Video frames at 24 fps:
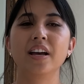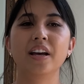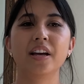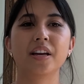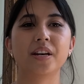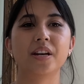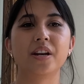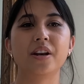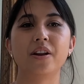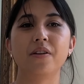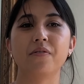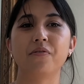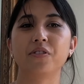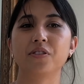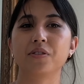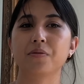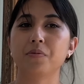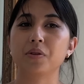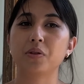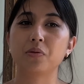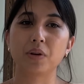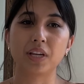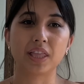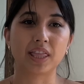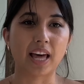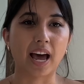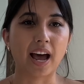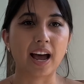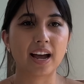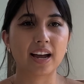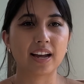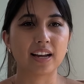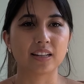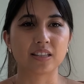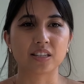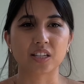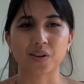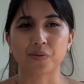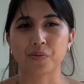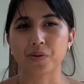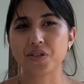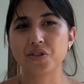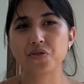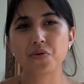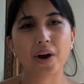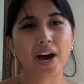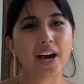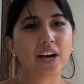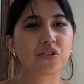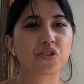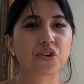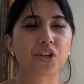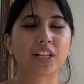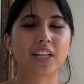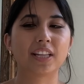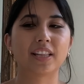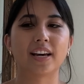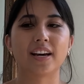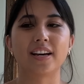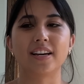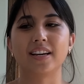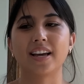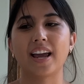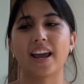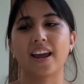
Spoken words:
the difference between that and someone you actually like.